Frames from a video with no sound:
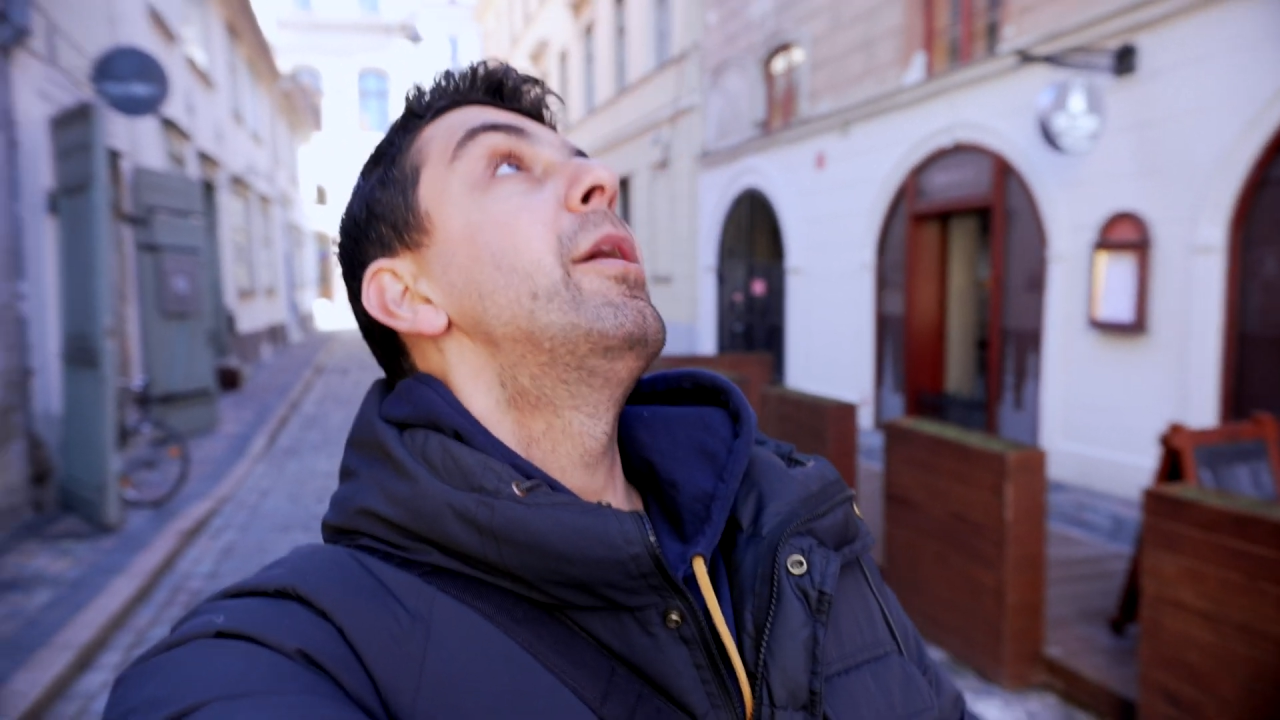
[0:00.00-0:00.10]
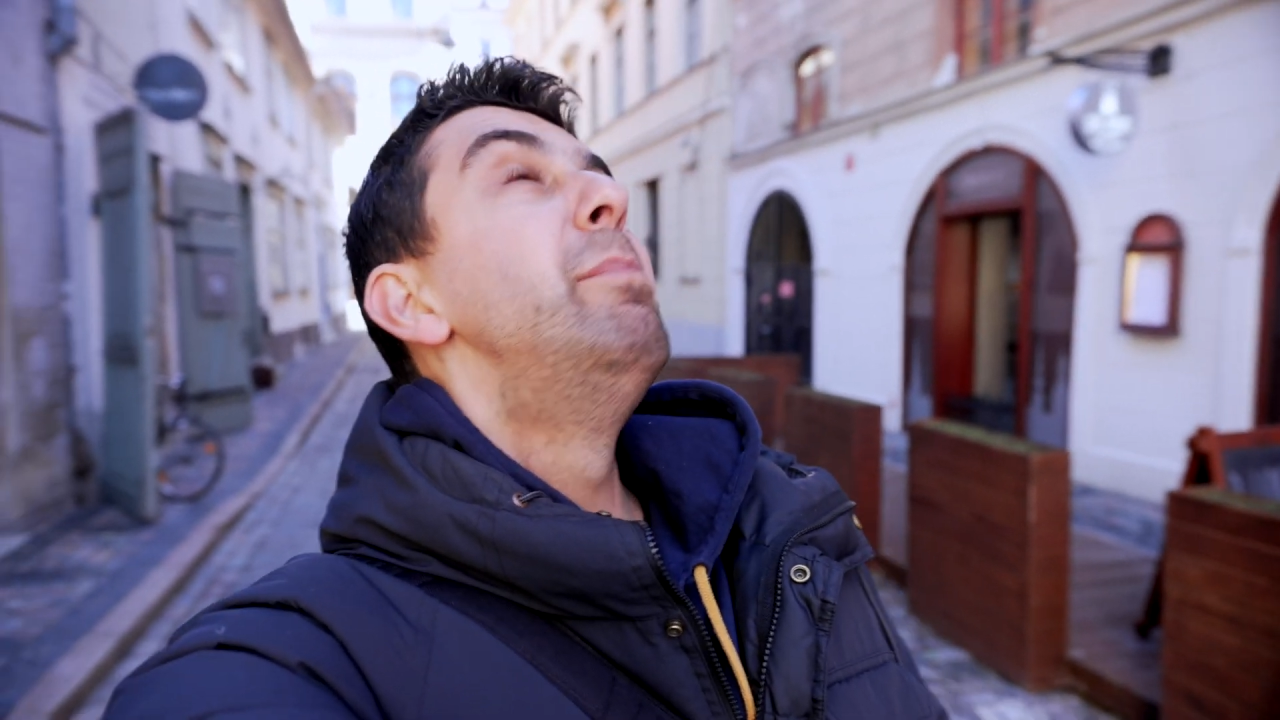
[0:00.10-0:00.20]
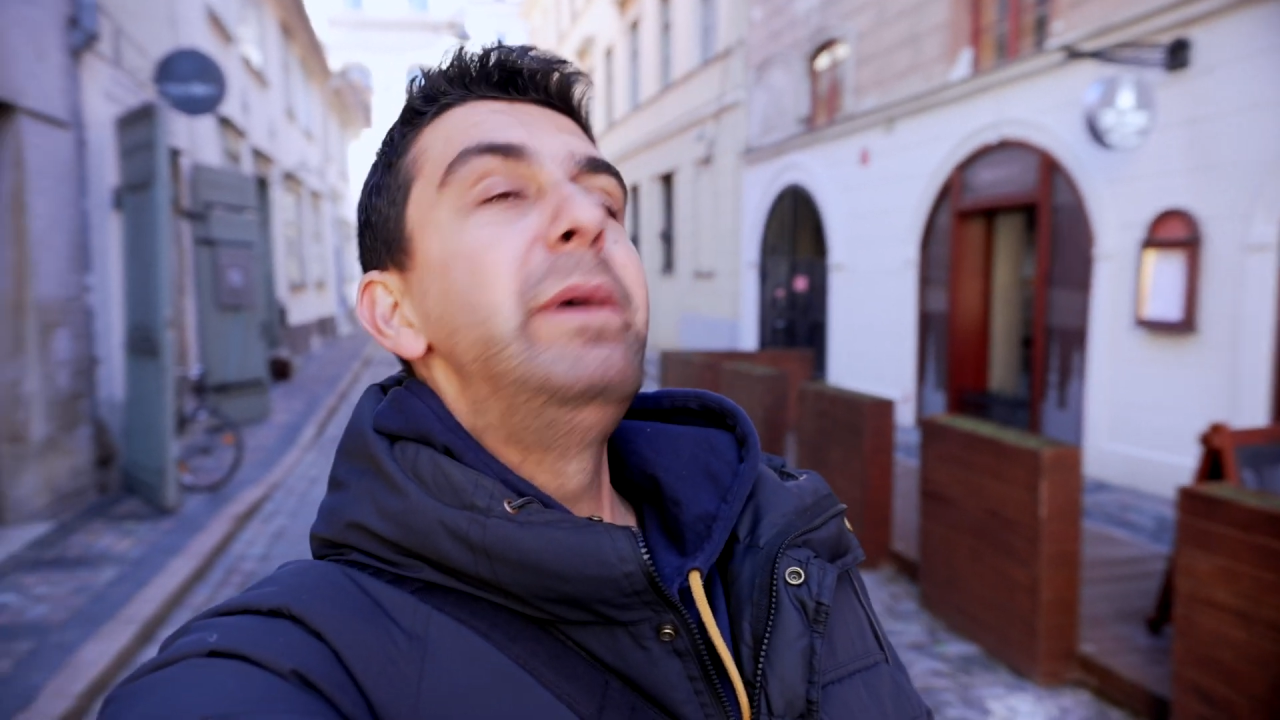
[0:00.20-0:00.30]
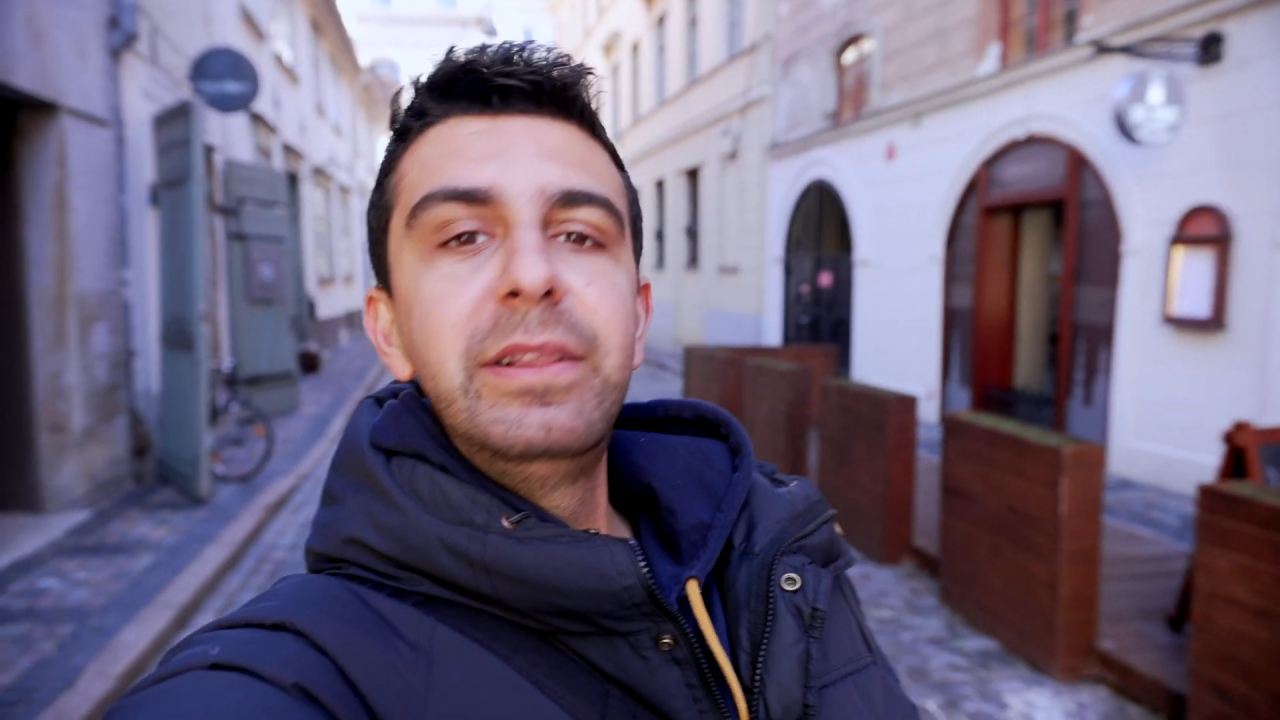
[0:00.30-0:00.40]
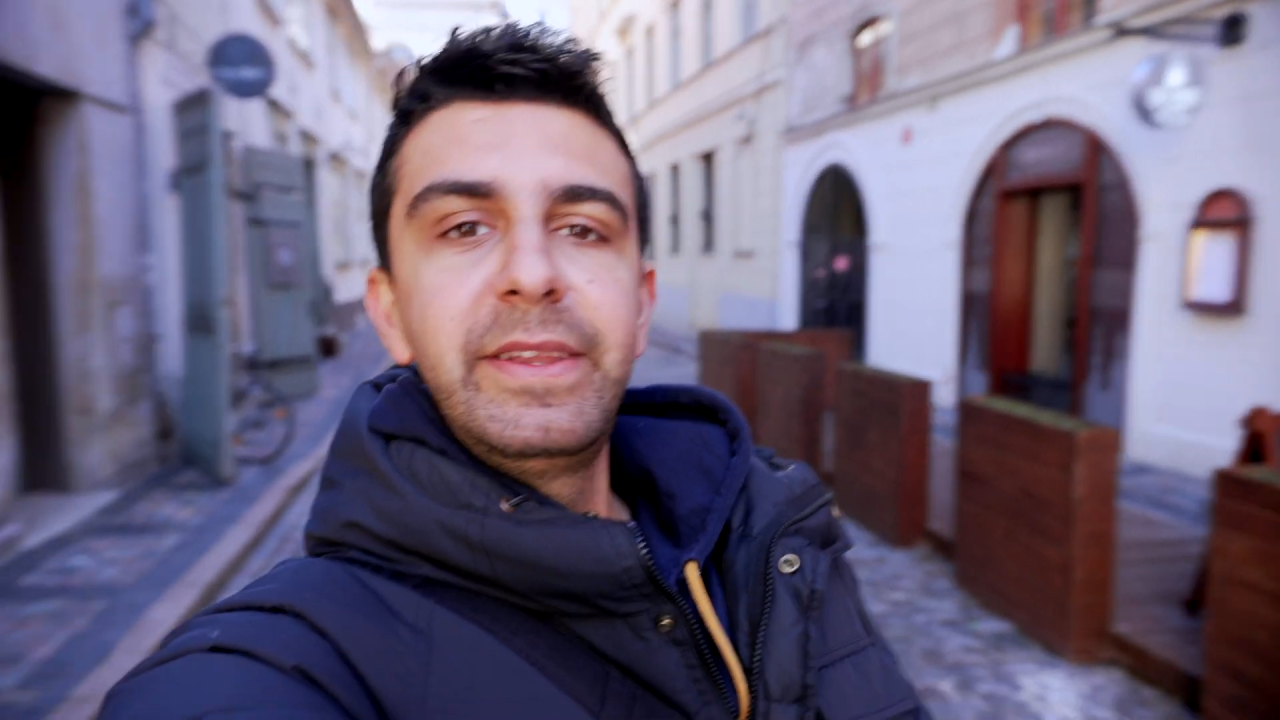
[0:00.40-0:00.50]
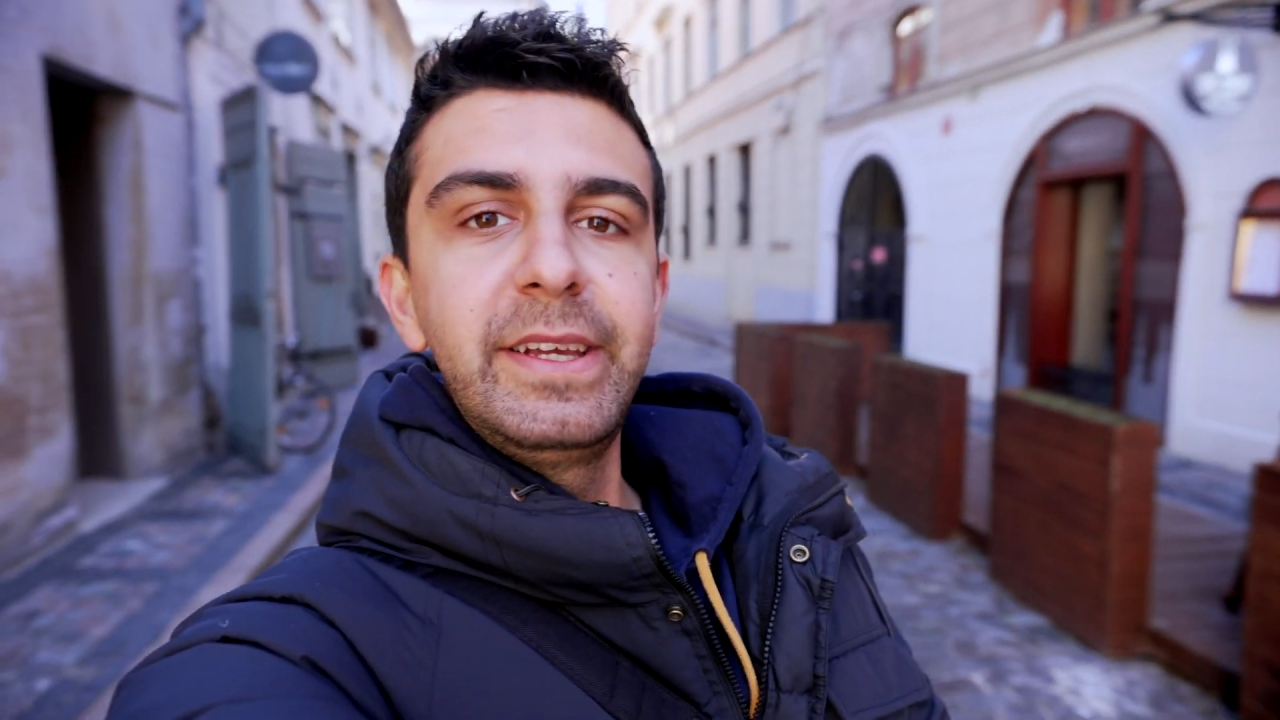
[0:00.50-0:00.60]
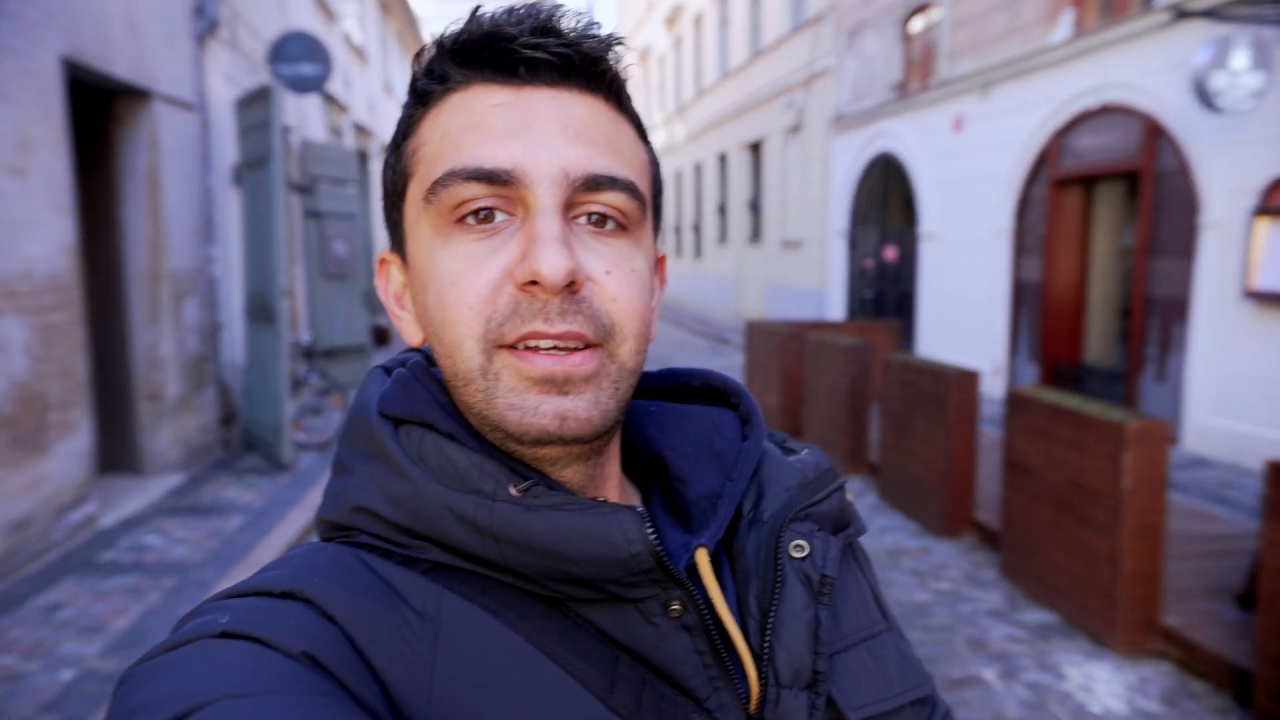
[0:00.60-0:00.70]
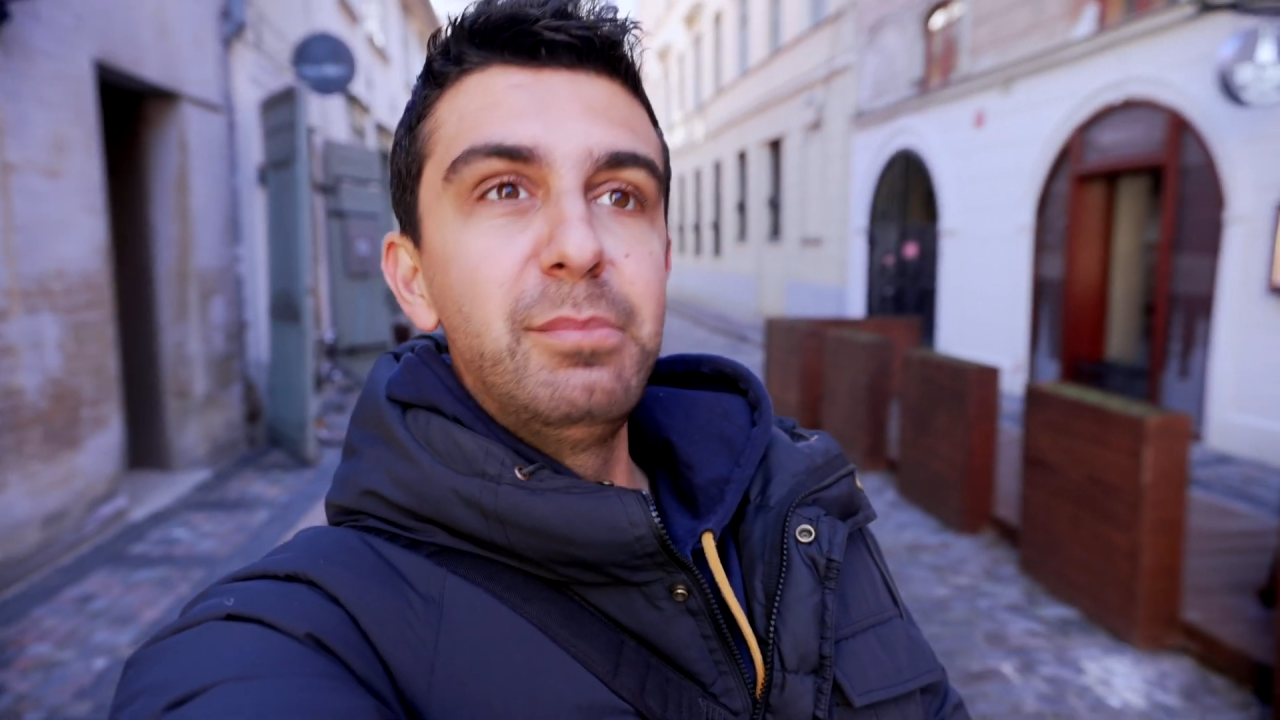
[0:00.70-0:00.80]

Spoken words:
building